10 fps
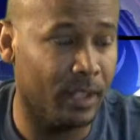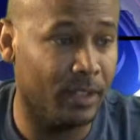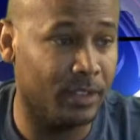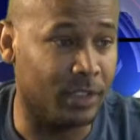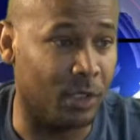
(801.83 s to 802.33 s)

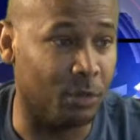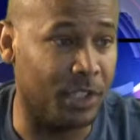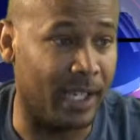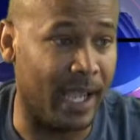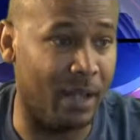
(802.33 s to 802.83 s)
So
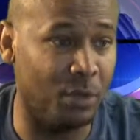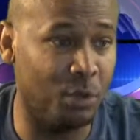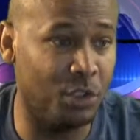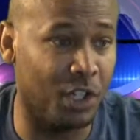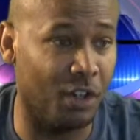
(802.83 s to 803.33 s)
check out
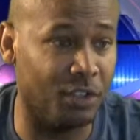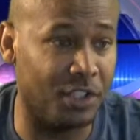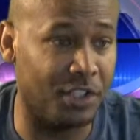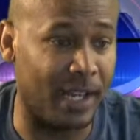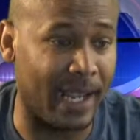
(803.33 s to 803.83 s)
New
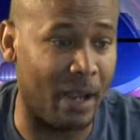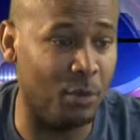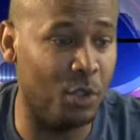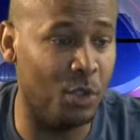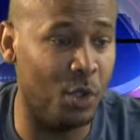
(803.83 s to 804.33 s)
Jersey, check
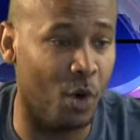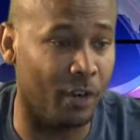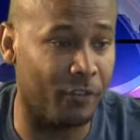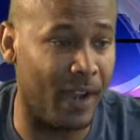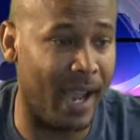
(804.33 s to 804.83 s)
out New
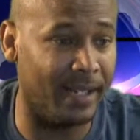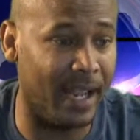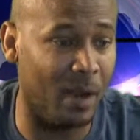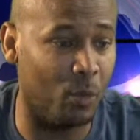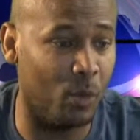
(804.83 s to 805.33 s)
York. Find
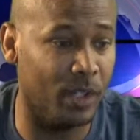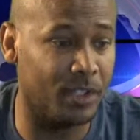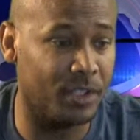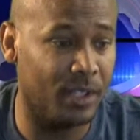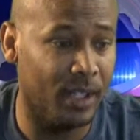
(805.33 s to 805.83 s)
out
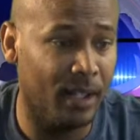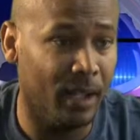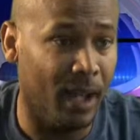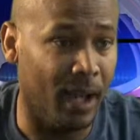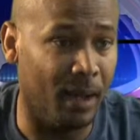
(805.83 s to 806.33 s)
which
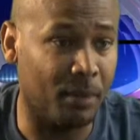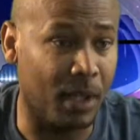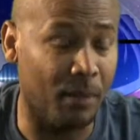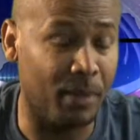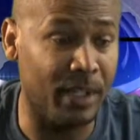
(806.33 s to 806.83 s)

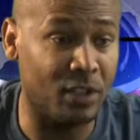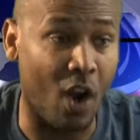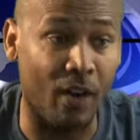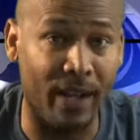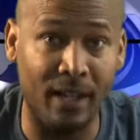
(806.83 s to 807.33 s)
companies
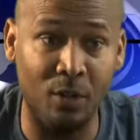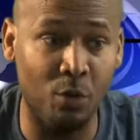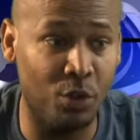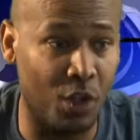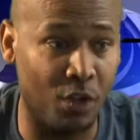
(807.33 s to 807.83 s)
are in
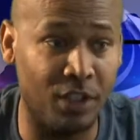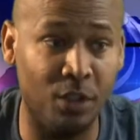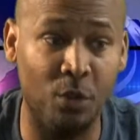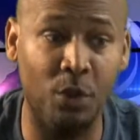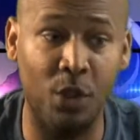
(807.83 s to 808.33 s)
New Jersey,
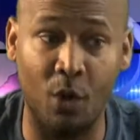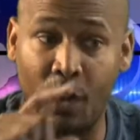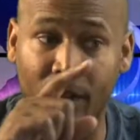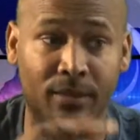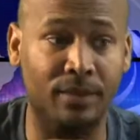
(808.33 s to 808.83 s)
New
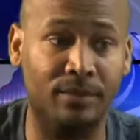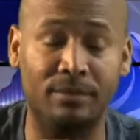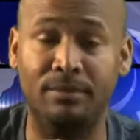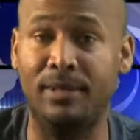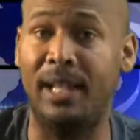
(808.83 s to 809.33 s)
York.
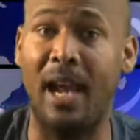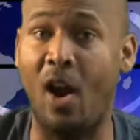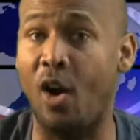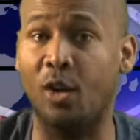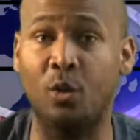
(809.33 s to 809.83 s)

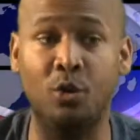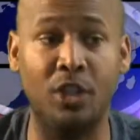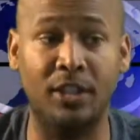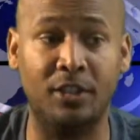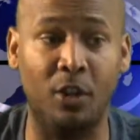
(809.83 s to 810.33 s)
That article
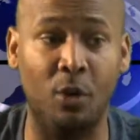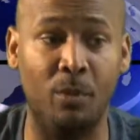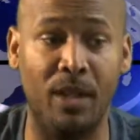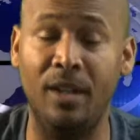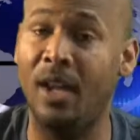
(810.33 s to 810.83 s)
just
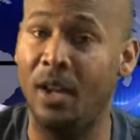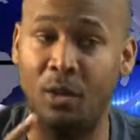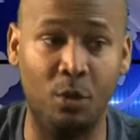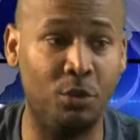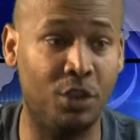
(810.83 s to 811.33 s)
told me
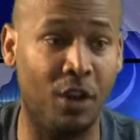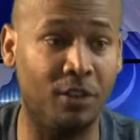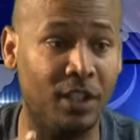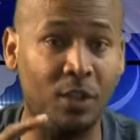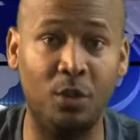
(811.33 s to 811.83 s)
New
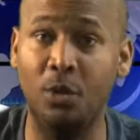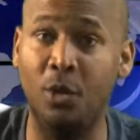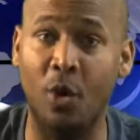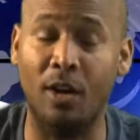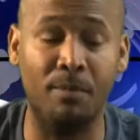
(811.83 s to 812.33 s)
Jersey, New
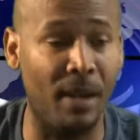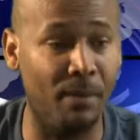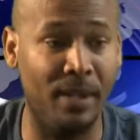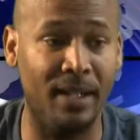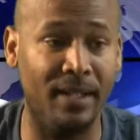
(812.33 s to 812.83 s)
York may
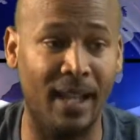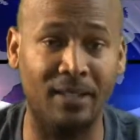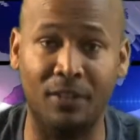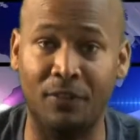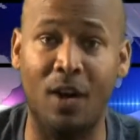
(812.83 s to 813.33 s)
be the
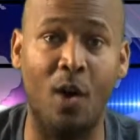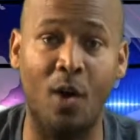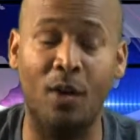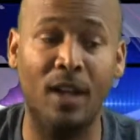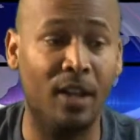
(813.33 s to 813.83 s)
next to
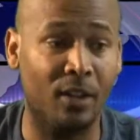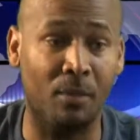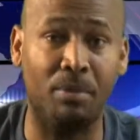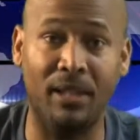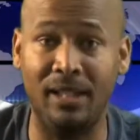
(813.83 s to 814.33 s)
fall
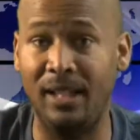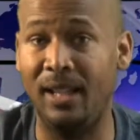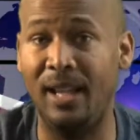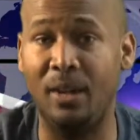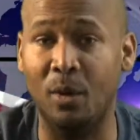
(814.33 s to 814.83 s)

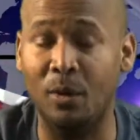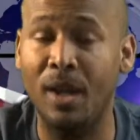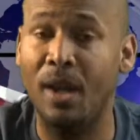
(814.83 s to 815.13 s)
completely legal.